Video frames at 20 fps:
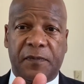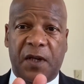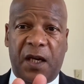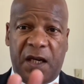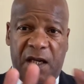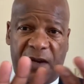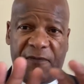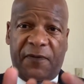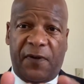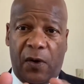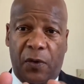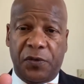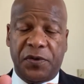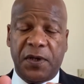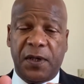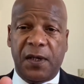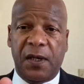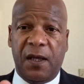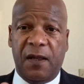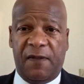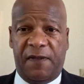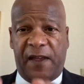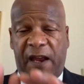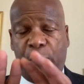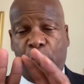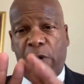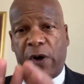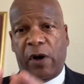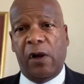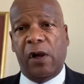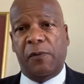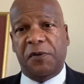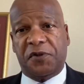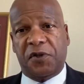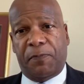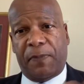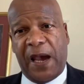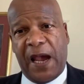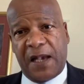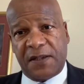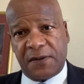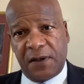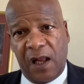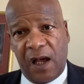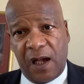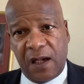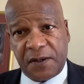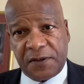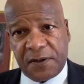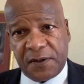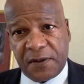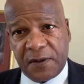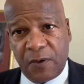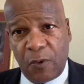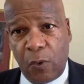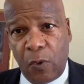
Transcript: in a vote, they were able to pass laws.